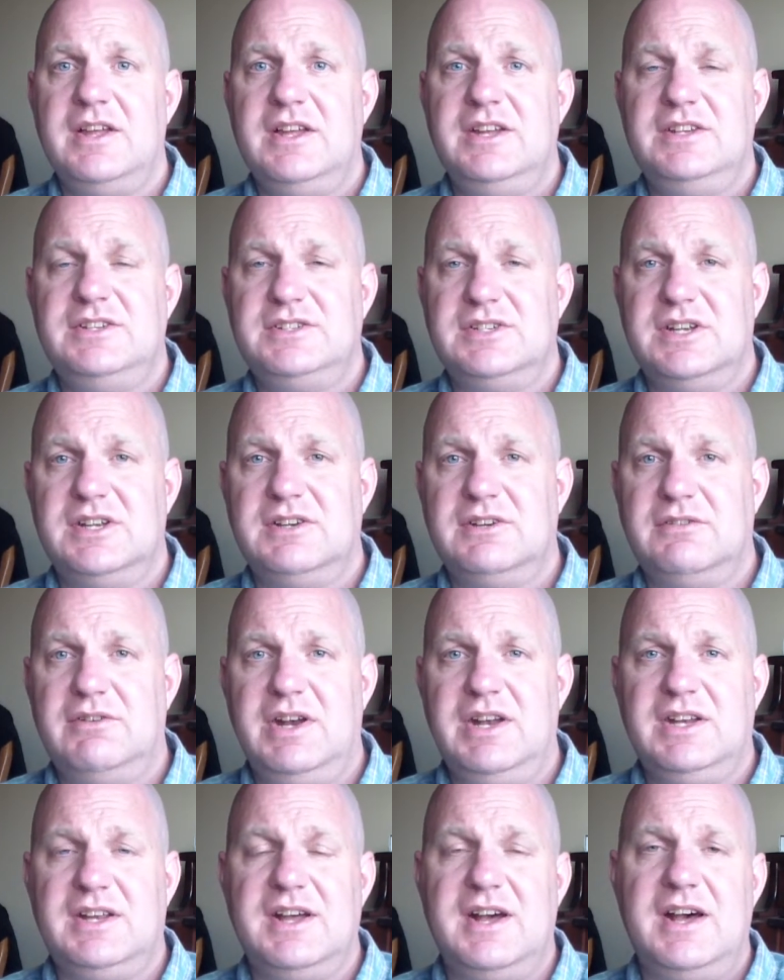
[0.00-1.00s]
He's a
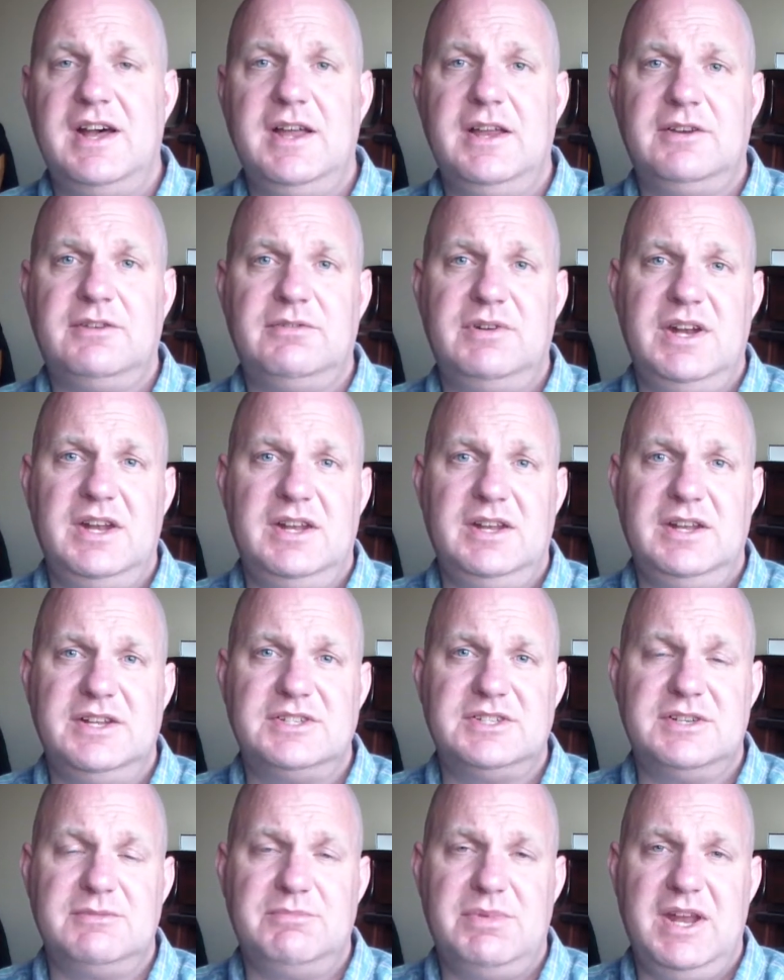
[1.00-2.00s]
great guy, created
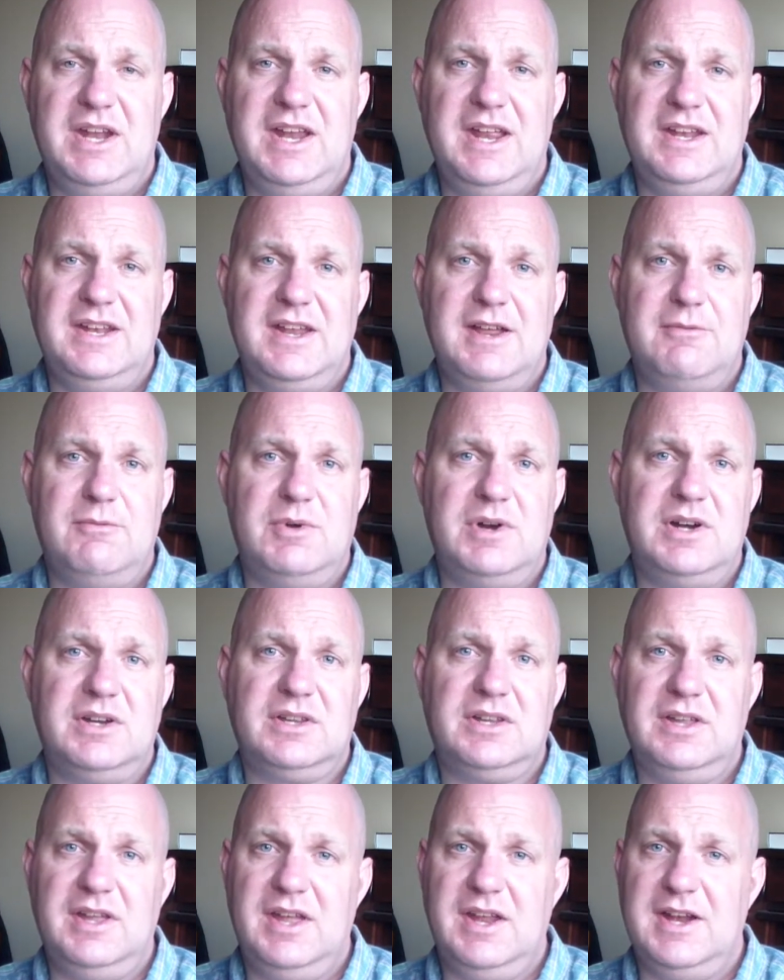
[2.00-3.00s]
Instant Payday
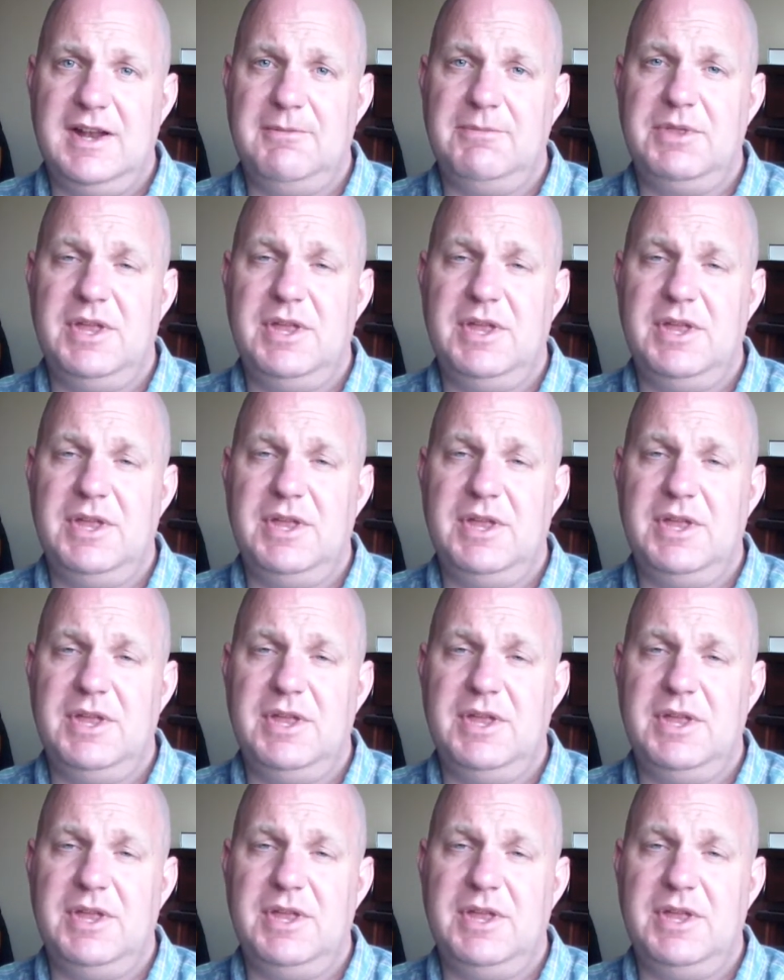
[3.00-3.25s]
Network, and I'm